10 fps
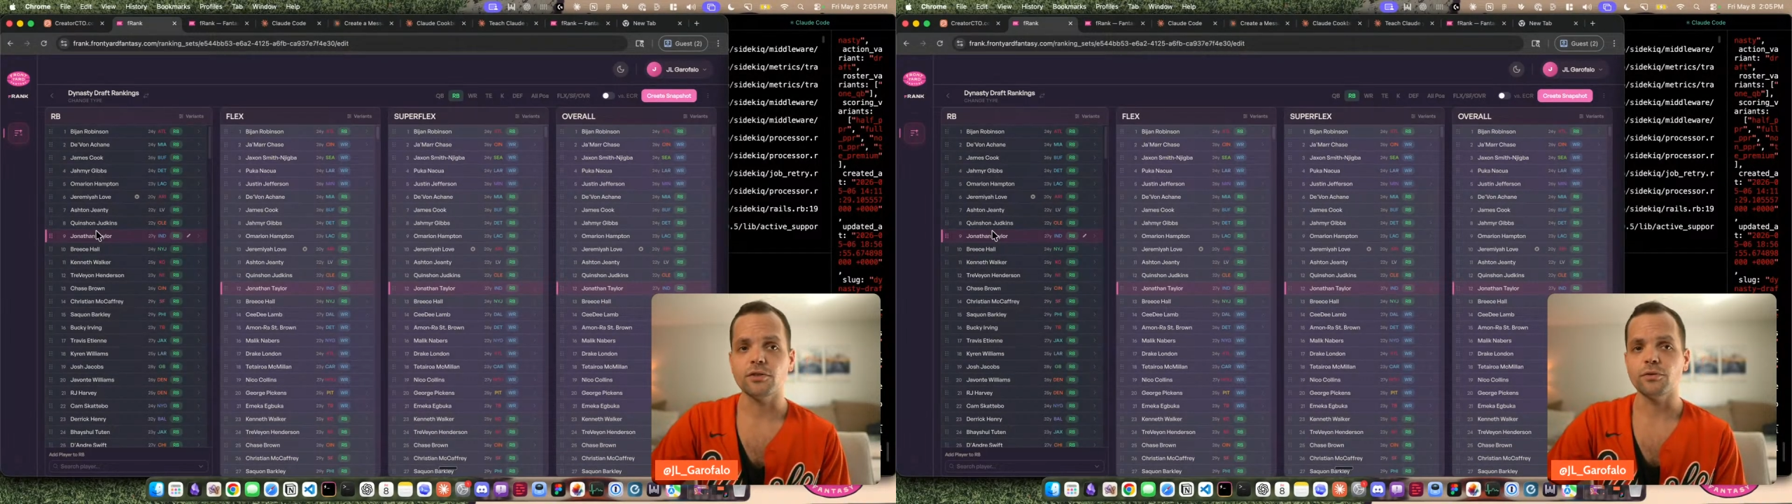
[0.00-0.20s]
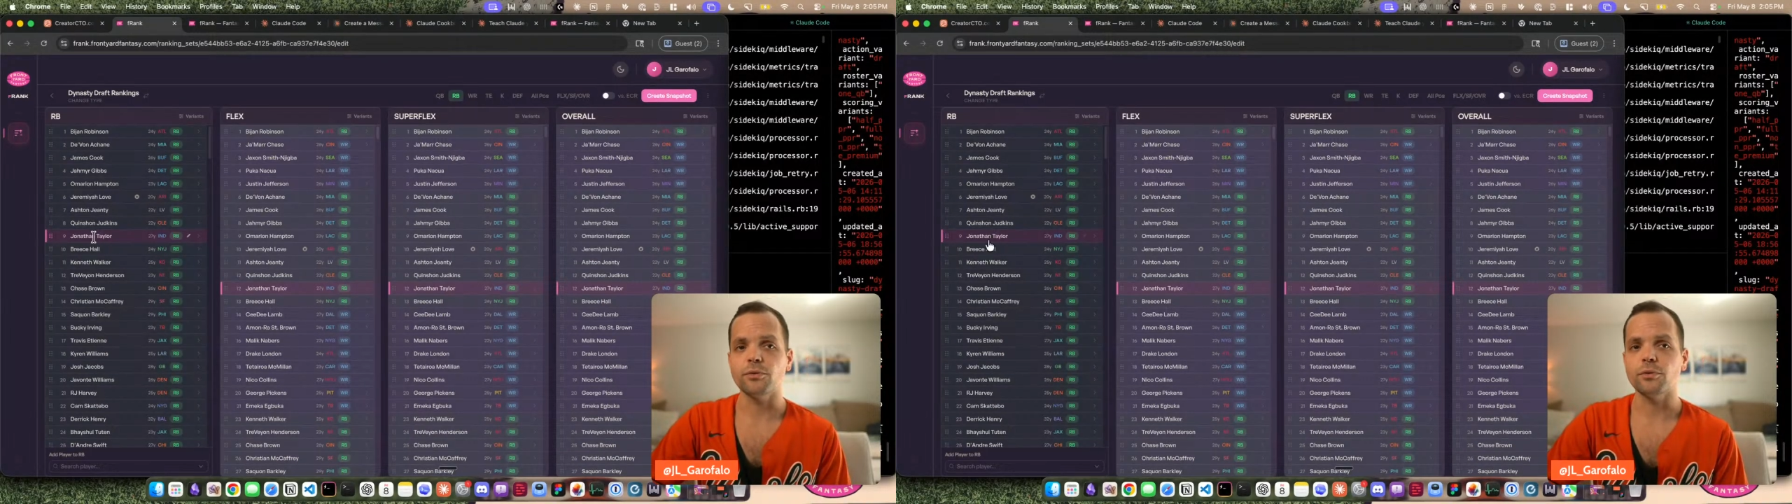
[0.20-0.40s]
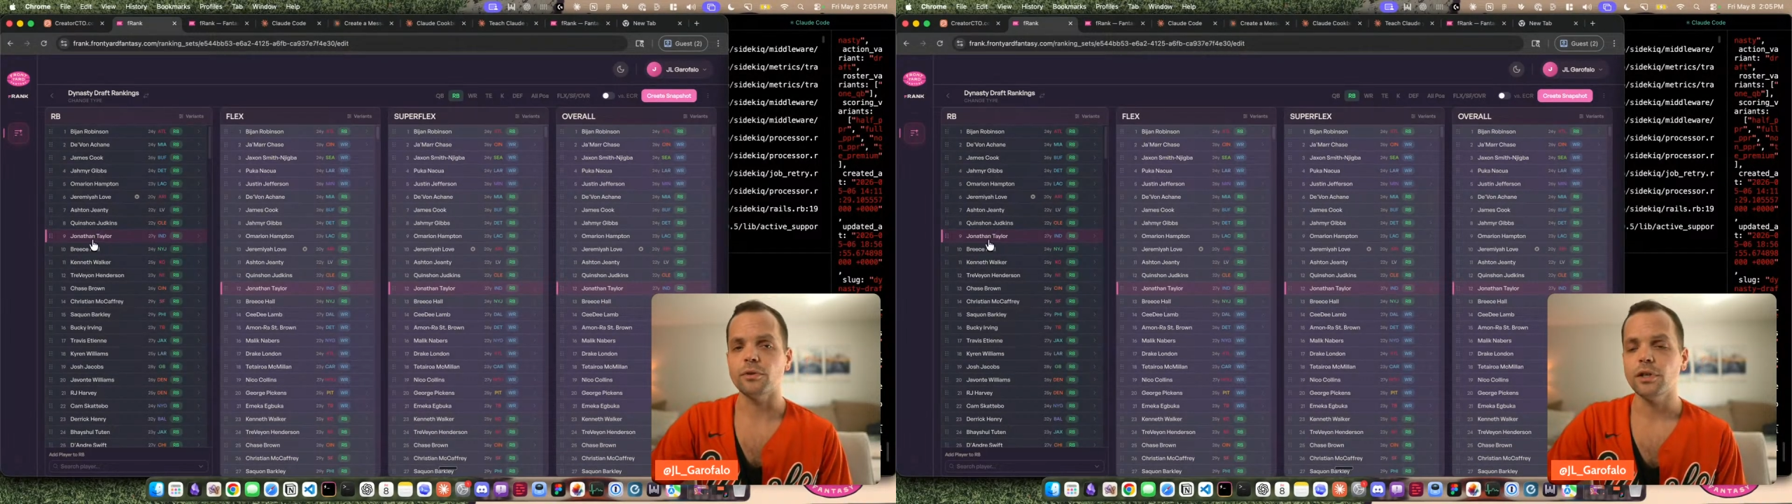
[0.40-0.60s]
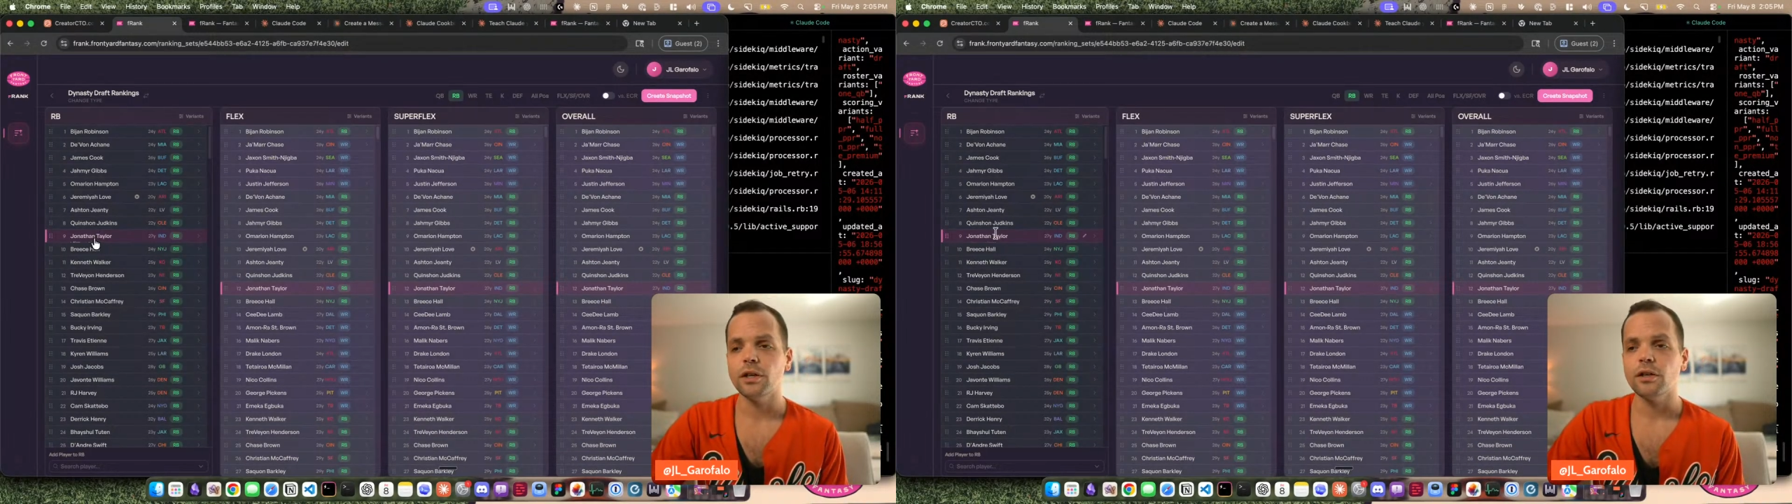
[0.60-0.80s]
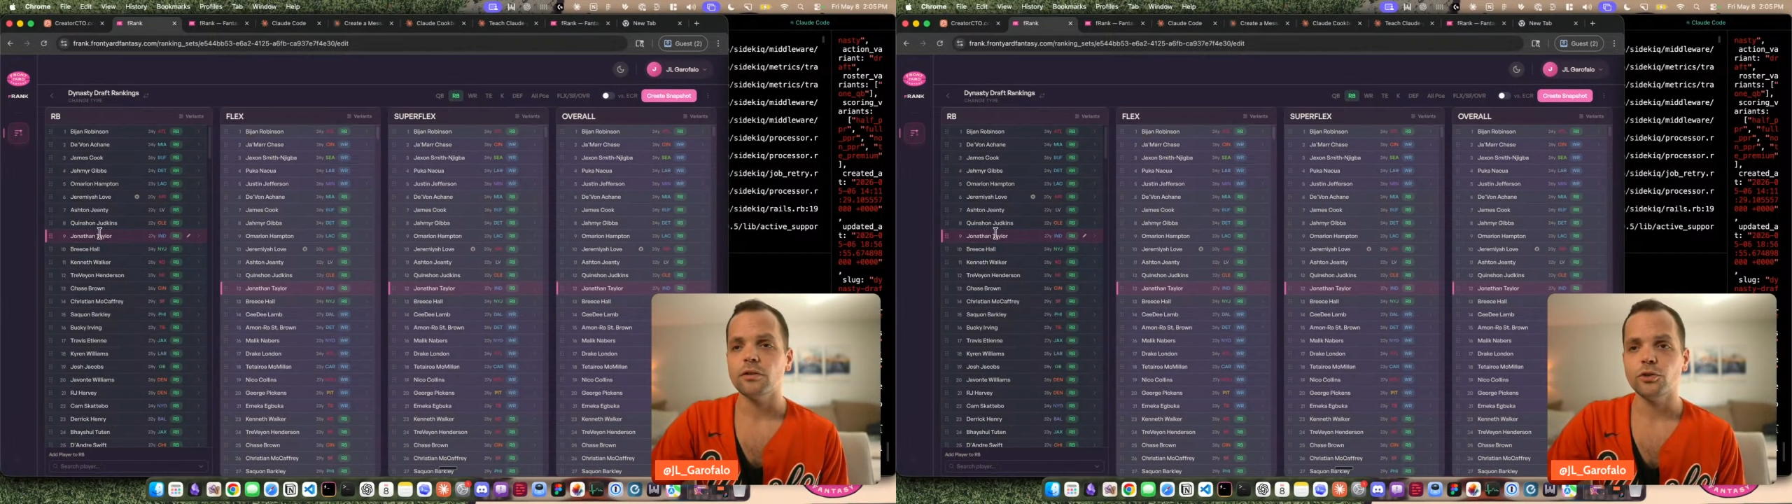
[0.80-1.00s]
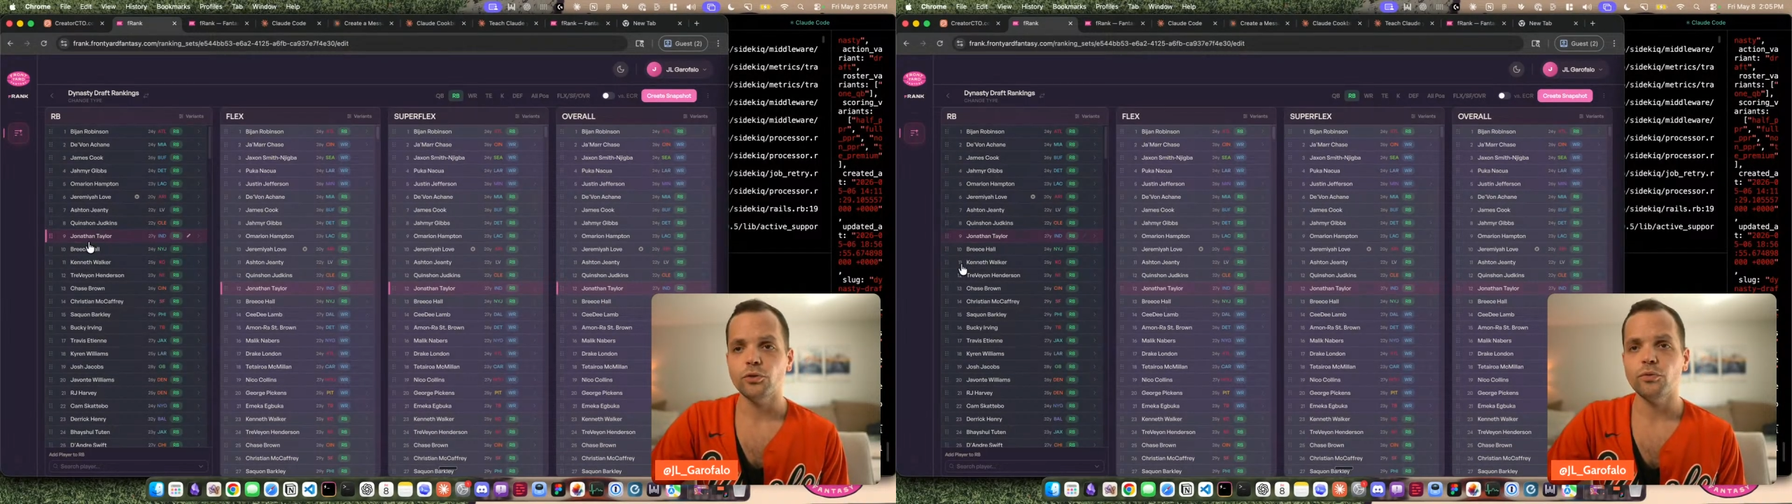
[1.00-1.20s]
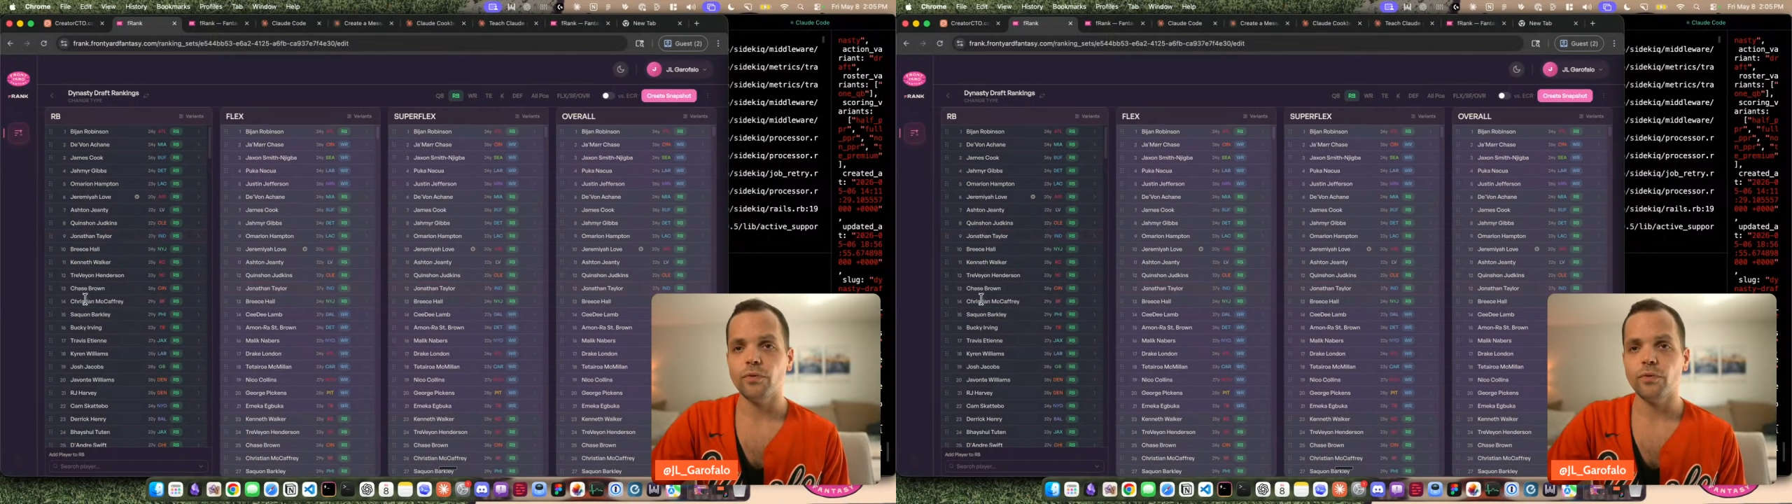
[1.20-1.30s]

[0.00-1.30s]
to